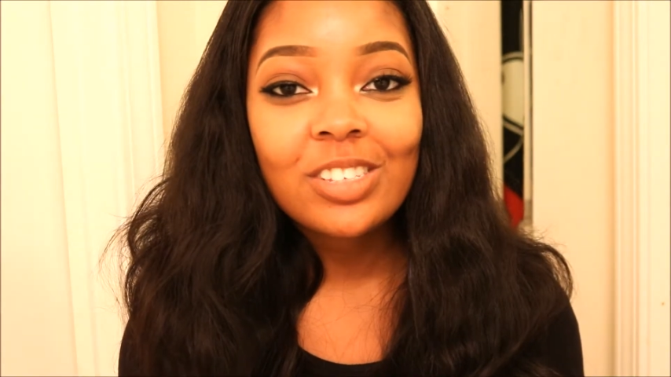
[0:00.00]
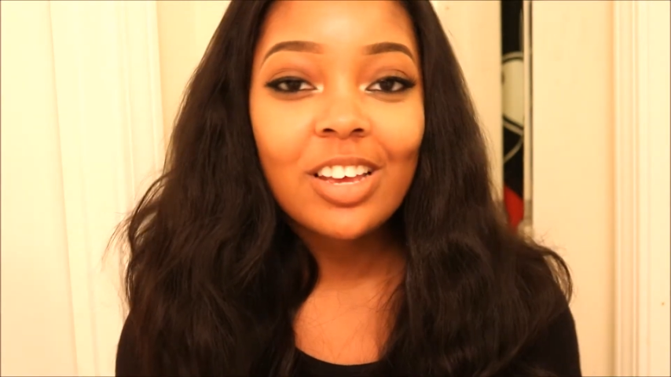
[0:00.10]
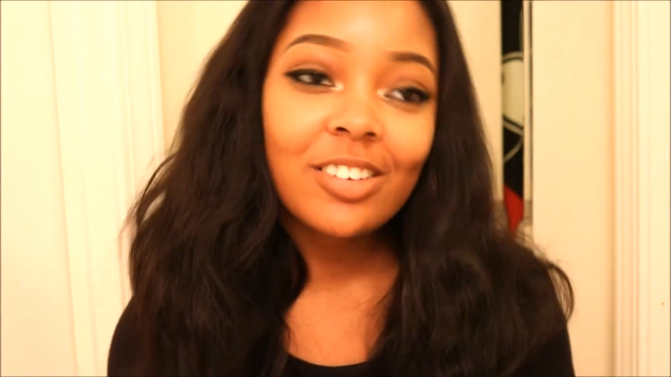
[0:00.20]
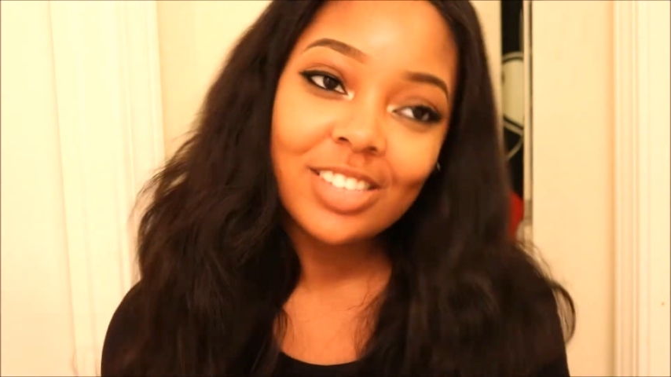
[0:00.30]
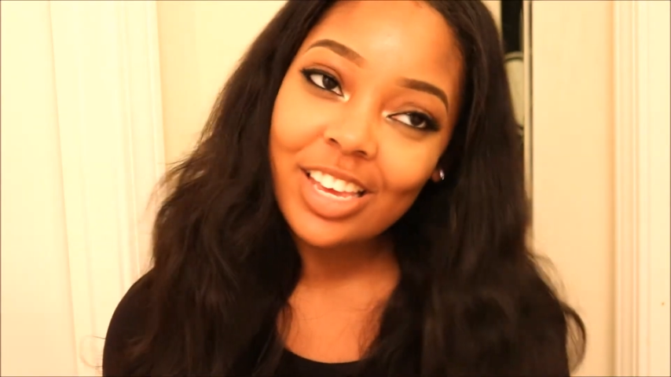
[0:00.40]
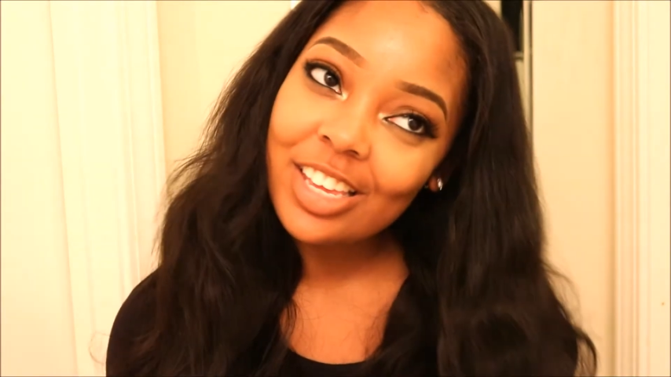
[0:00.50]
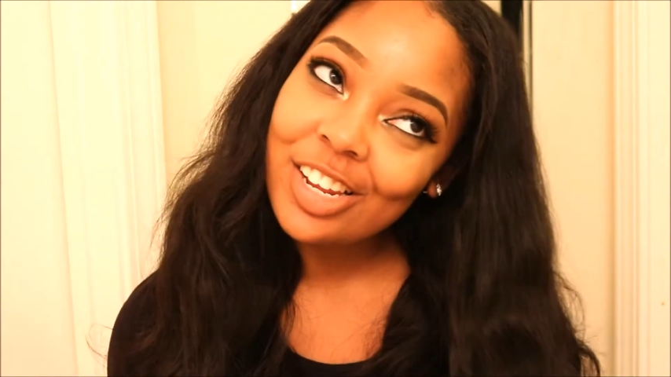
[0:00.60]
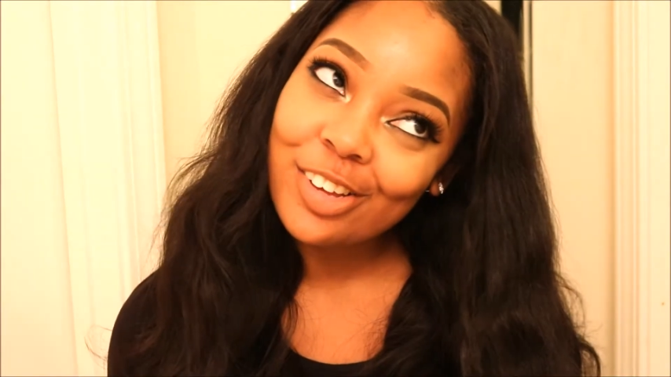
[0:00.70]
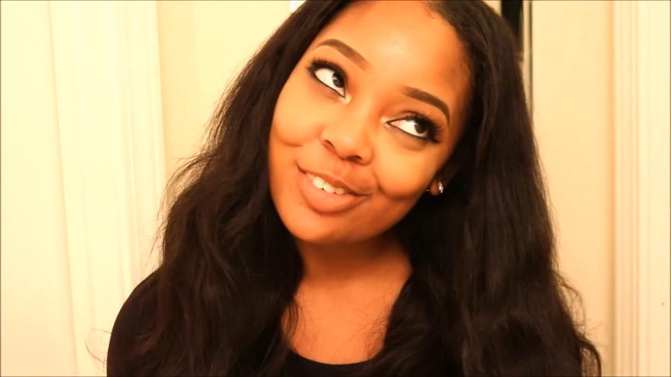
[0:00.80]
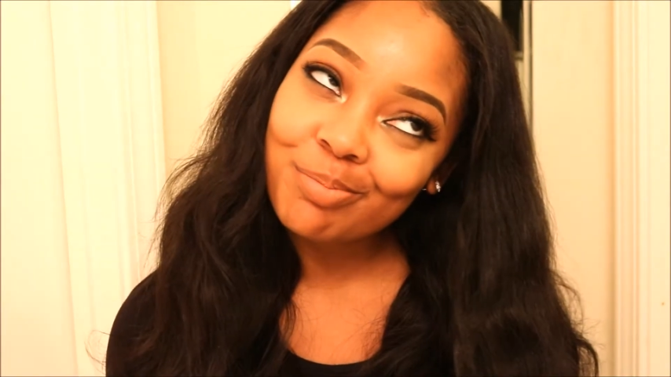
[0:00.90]
So I was like, you
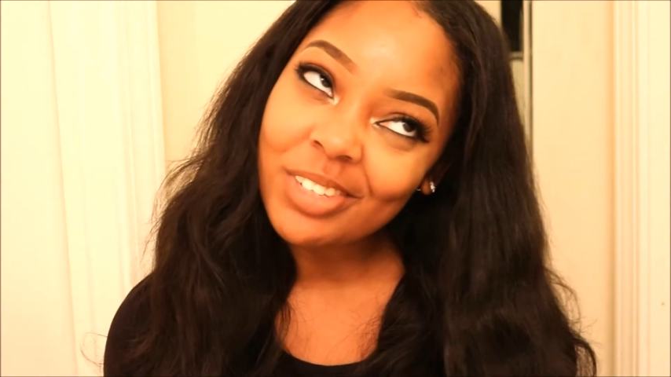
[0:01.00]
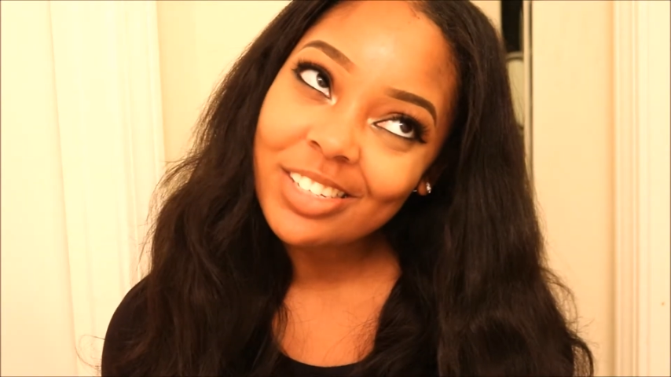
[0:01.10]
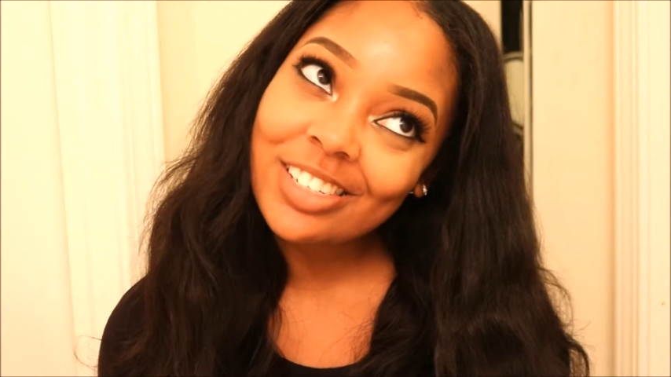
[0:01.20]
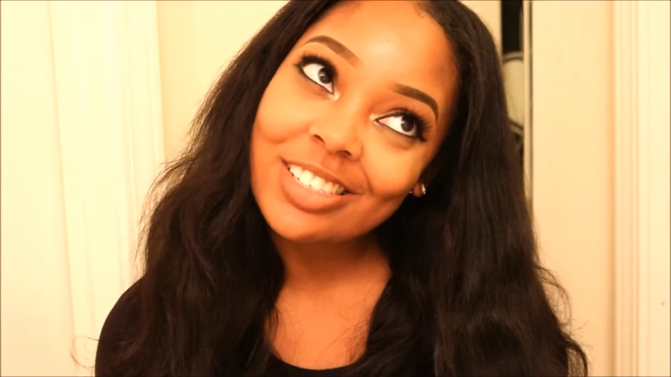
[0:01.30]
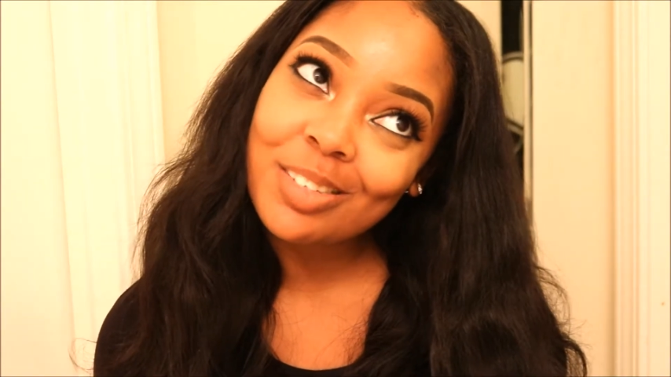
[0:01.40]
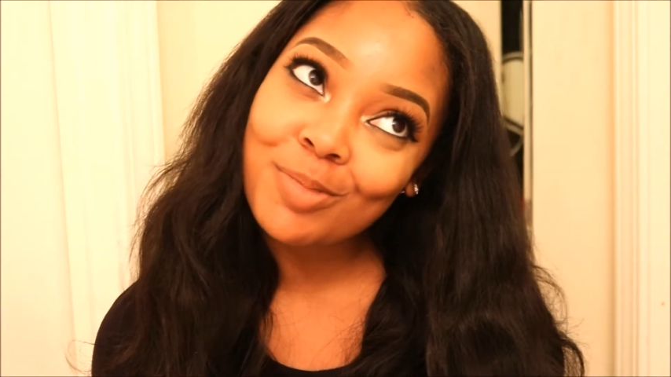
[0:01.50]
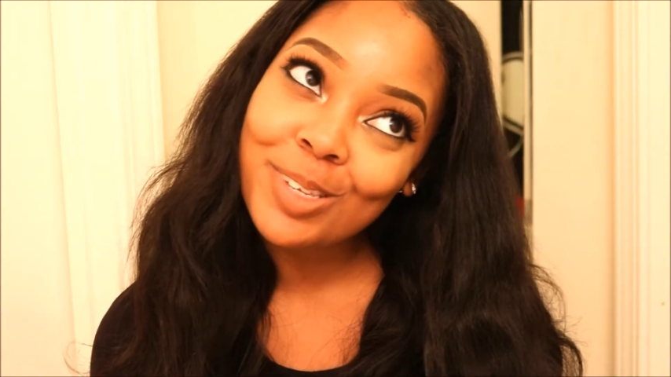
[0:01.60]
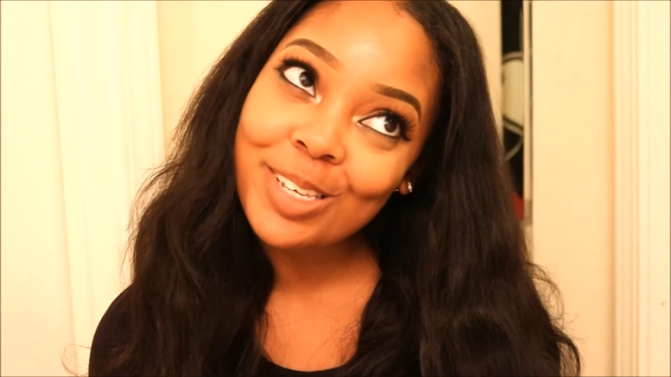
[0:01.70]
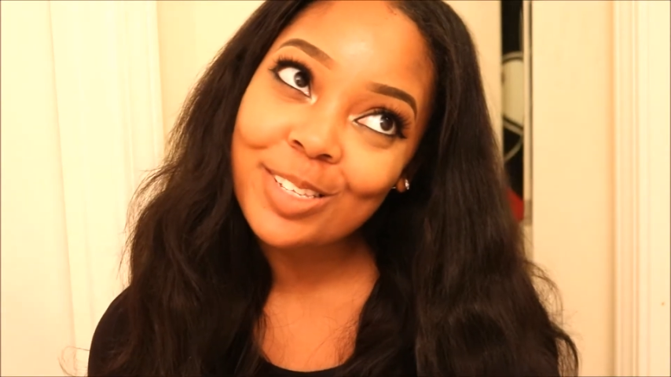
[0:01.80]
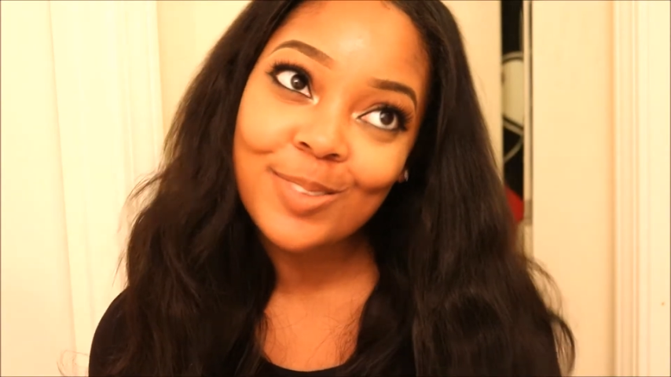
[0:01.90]
know, just send
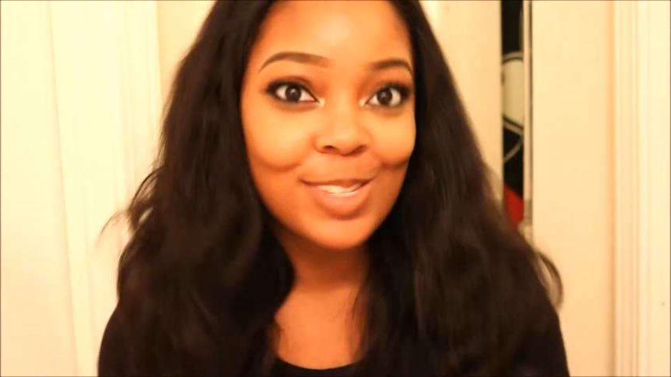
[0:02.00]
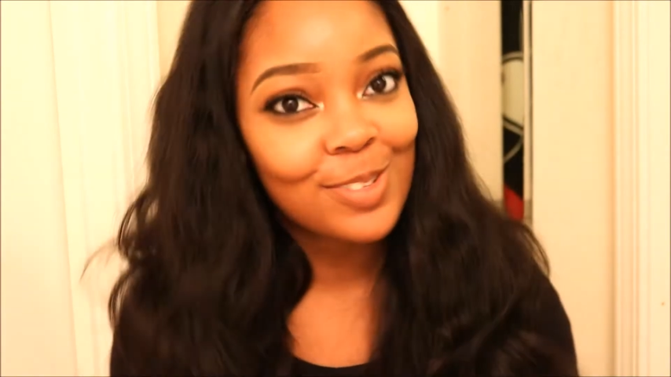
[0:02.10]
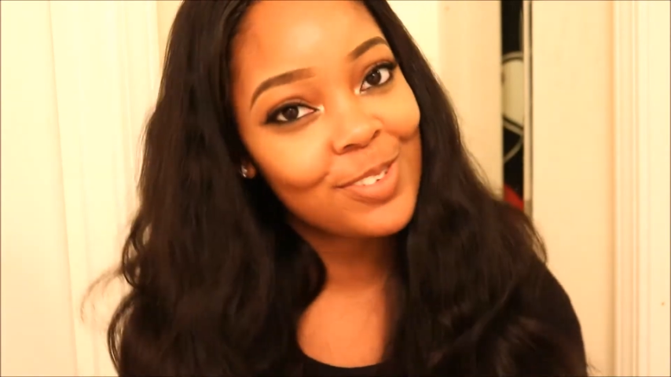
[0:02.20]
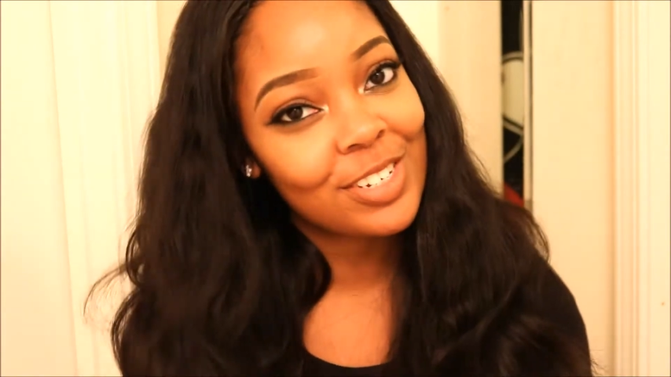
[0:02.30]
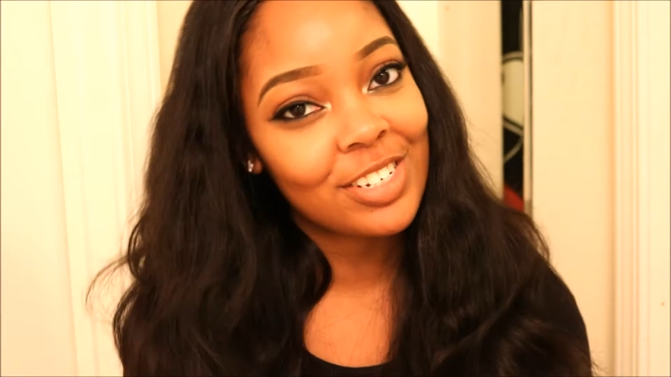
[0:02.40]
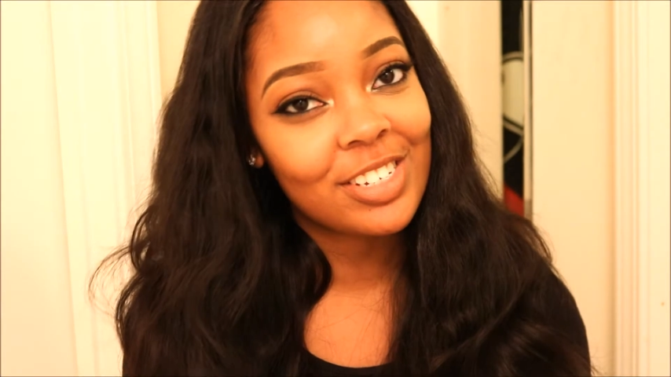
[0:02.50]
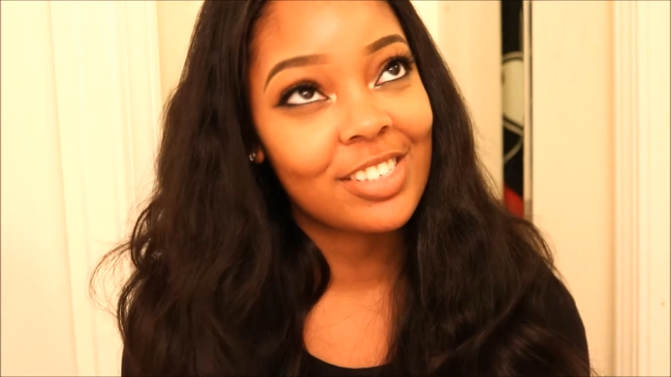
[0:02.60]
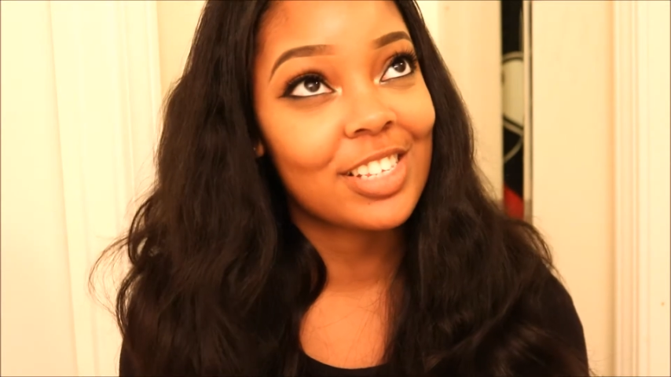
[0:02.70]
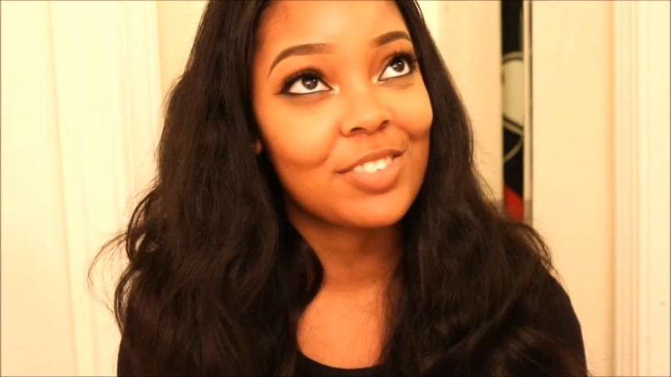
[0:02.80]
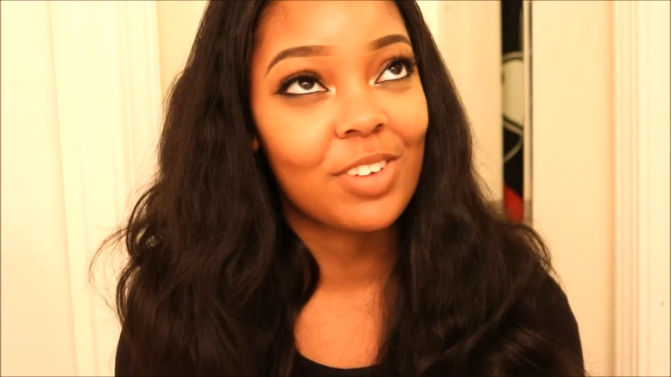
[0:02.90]
me 22 inches,
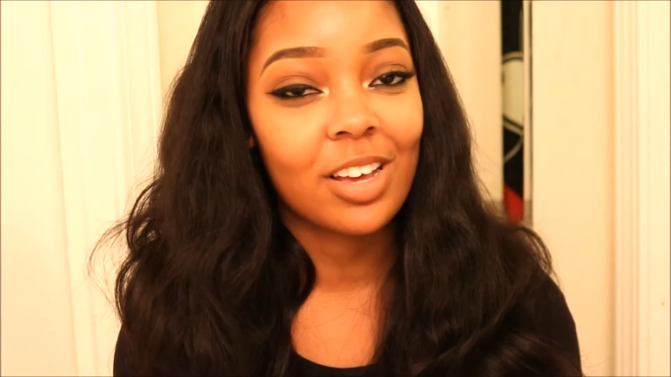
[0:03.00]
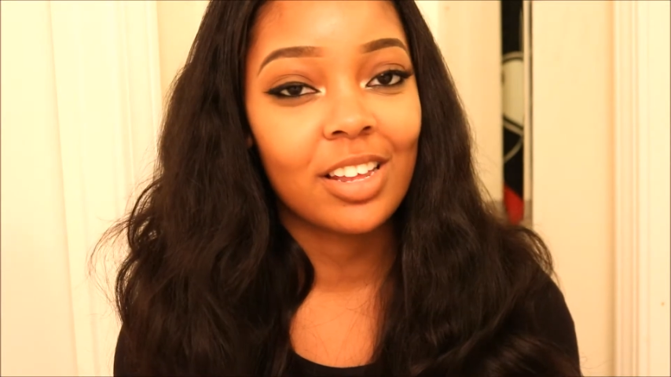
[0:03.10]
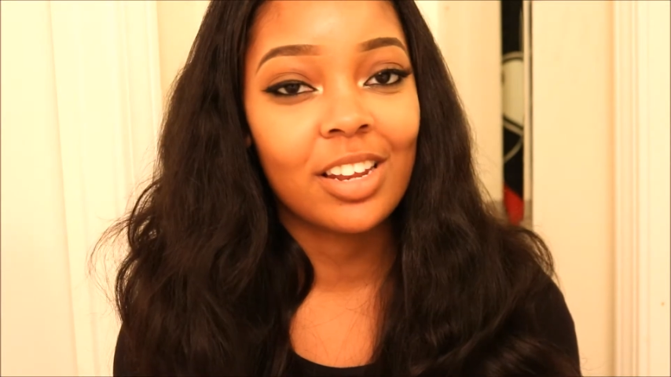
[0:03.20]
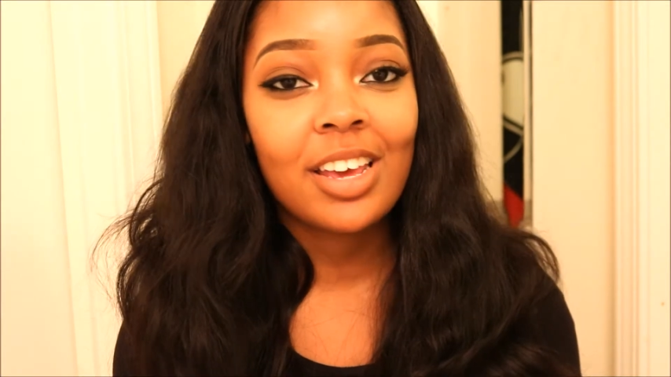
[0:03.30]
that's fine.